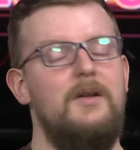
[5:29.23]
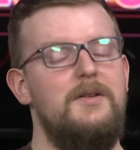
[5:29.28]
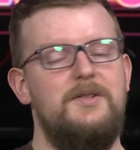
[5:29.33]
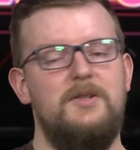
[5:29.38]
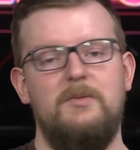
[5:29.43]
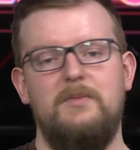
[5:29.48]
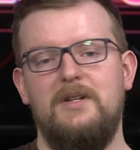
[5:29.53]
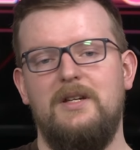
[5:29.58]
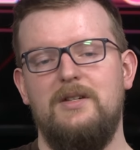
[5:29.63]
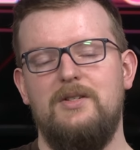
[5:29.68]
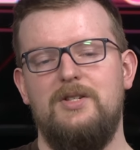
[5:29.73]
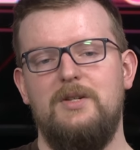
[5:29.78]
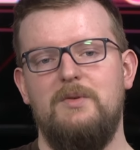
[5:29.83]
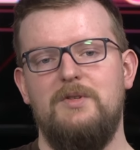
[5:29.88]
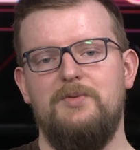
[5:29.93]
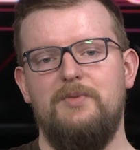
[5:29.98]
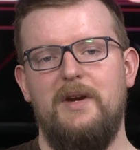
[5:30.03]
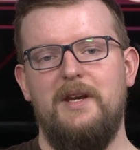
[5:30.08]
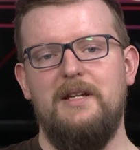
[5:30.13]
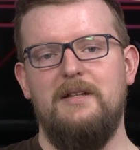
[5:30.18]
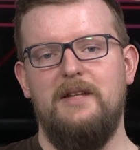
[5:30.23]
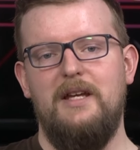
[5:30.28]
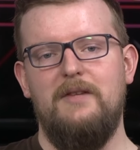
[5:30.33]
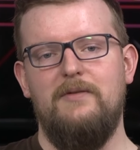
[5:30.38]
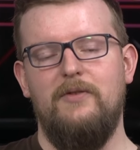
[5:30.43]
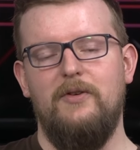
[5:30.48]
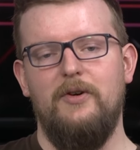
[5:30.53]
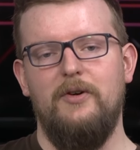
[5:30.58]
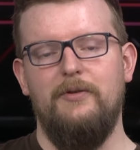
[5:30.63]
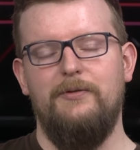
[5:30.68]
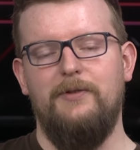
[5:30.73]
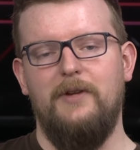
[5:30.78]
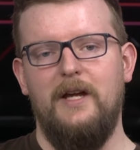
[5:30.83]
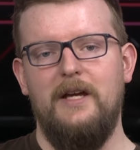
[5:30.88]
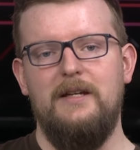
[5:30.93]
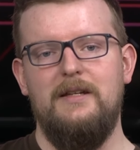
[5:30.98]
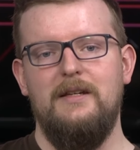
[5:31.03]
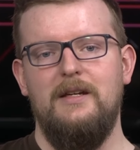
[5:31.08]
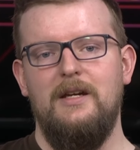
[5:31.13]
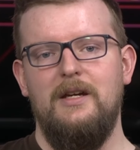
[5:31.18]
Also, because she was running late for her
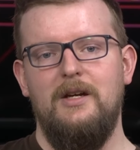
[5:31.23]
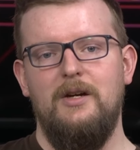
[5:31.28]
flight,